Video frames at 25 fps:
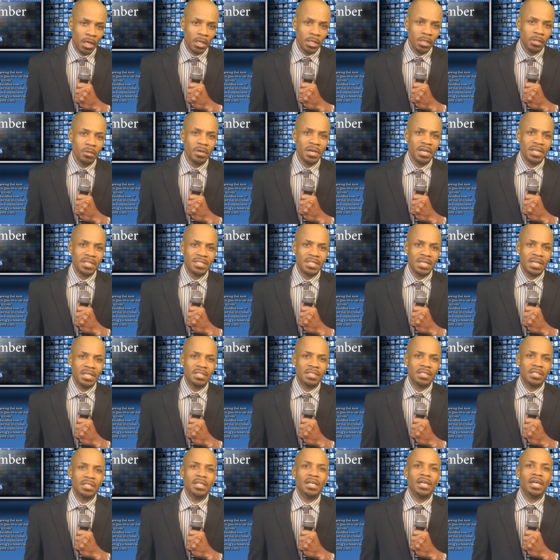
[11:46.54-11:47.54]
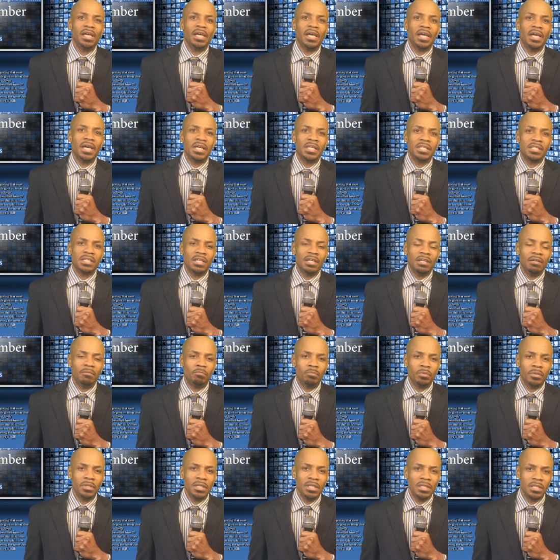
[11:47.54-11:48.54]
USA Today has a
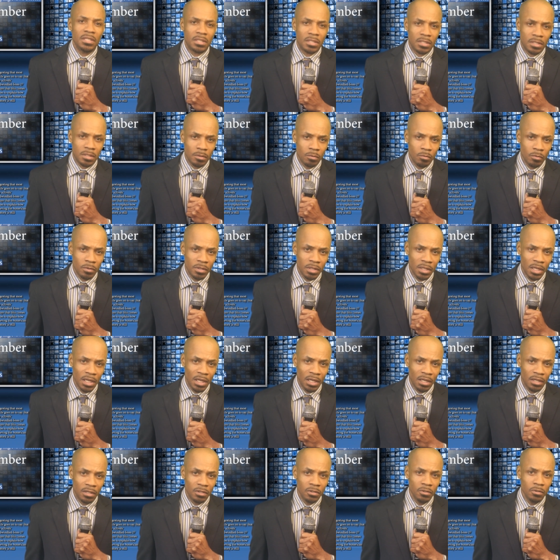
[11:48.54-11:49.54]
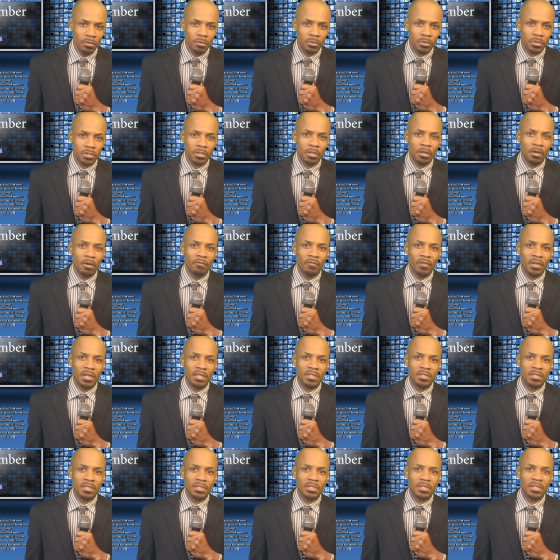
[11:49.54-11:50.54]
piece with a new survey
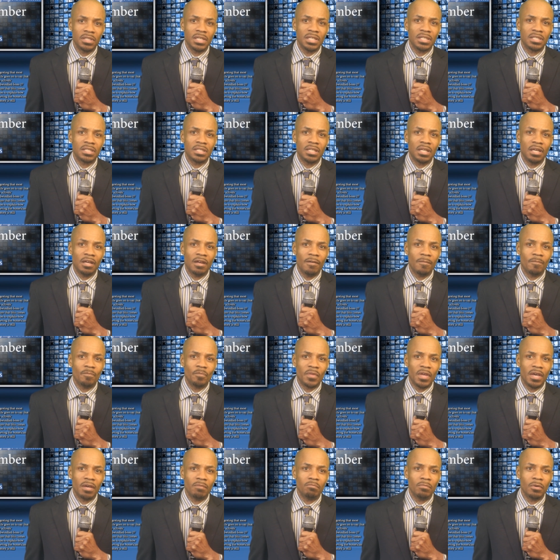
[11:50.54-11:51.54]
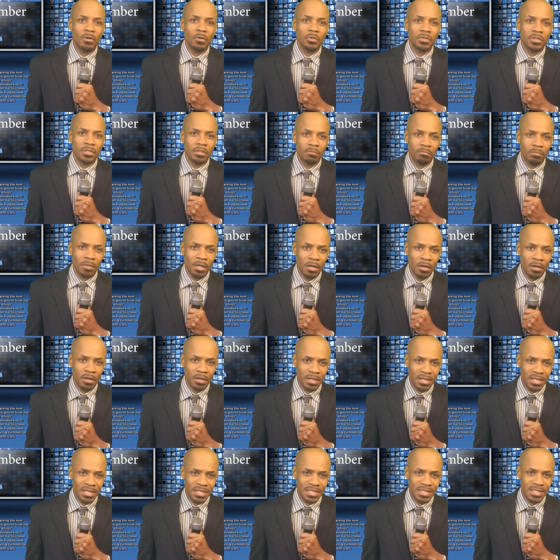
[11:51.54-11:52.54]
suggesting that most
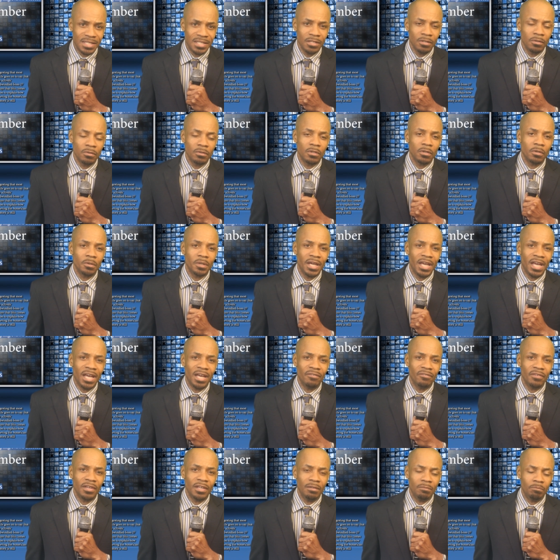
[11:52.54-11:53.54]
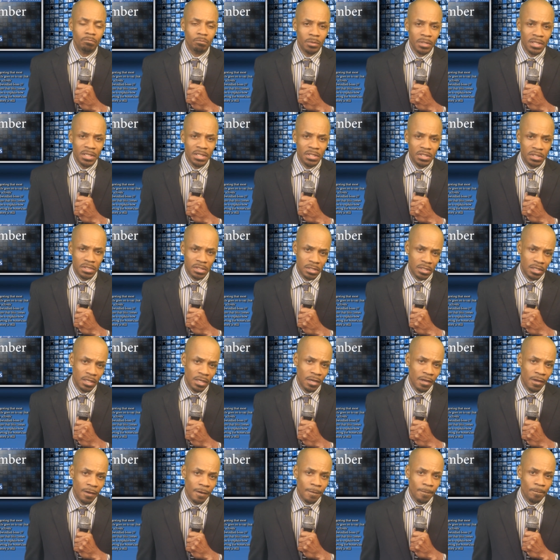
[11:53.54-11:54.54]
Americans still don't have a pension.
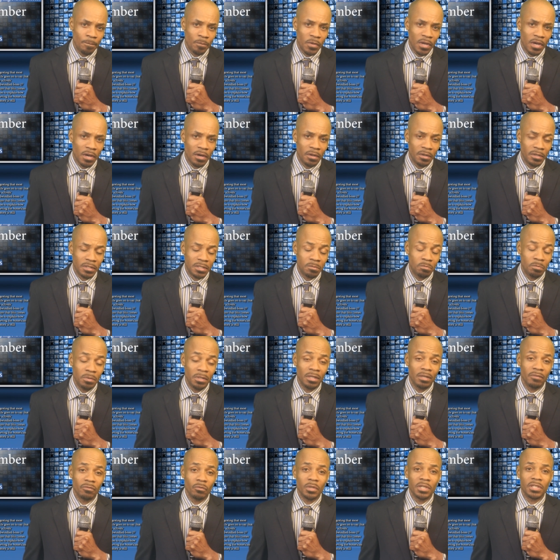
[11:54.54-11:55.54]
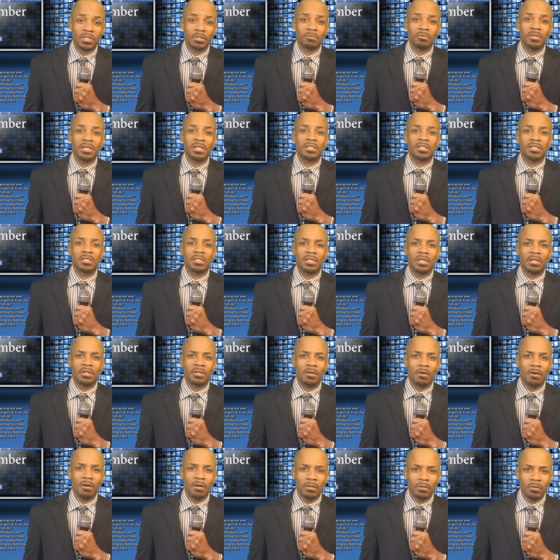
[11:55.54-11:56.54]
Now, speaking of resurrection, now the
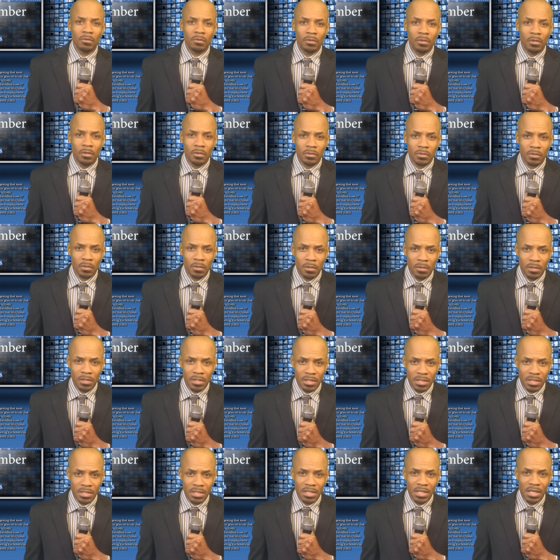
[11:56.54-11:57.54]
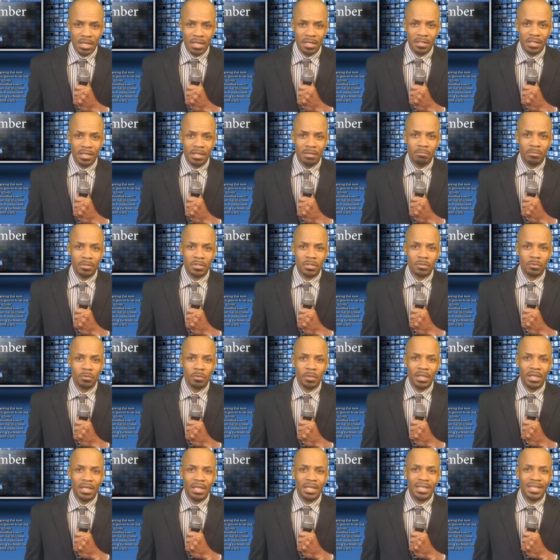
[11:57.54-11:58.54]
article goes on to say that
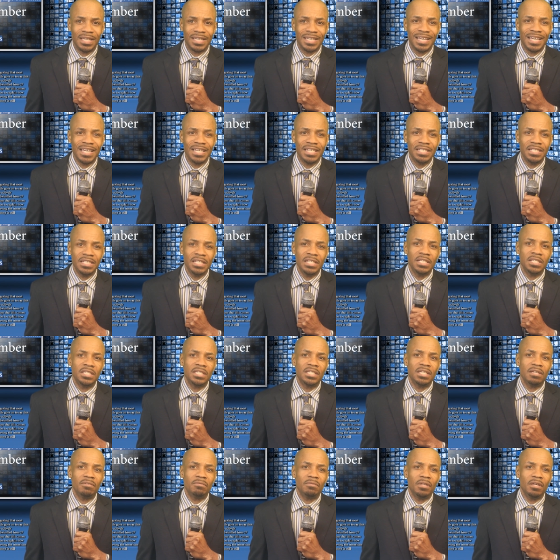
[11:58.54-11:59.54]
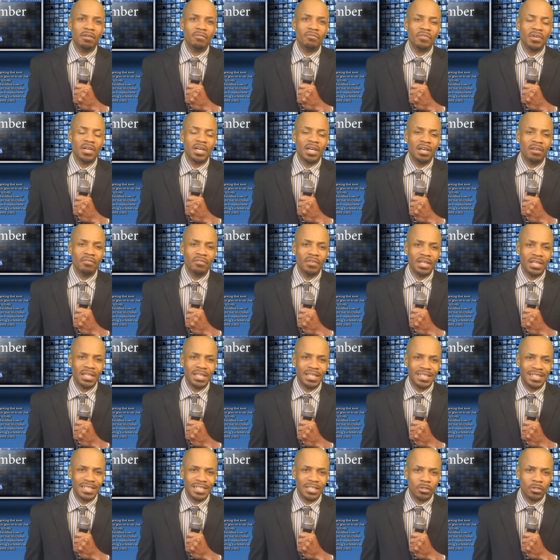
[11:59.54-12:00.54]
between 1975 and